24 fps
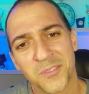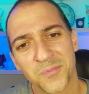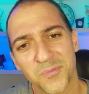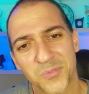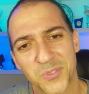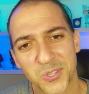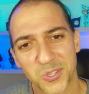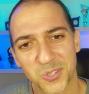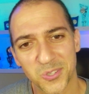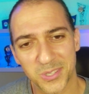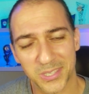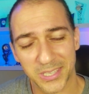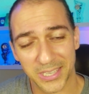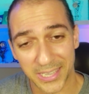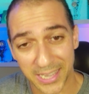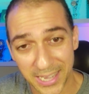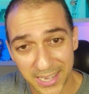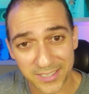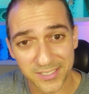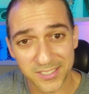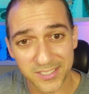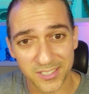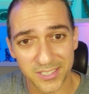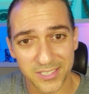to the
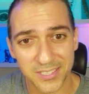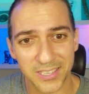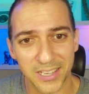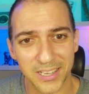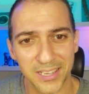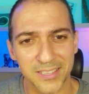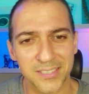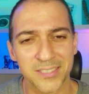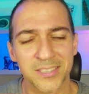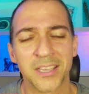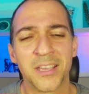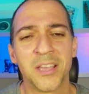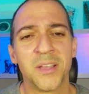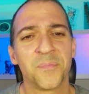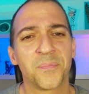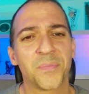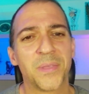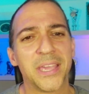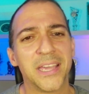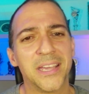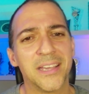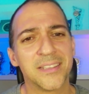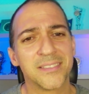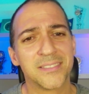exercise,
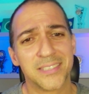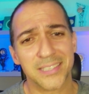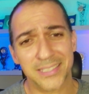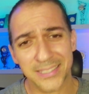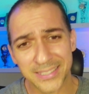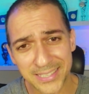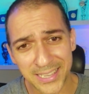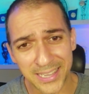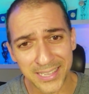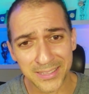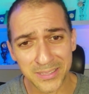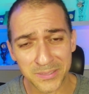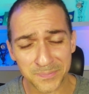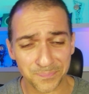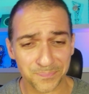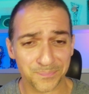and then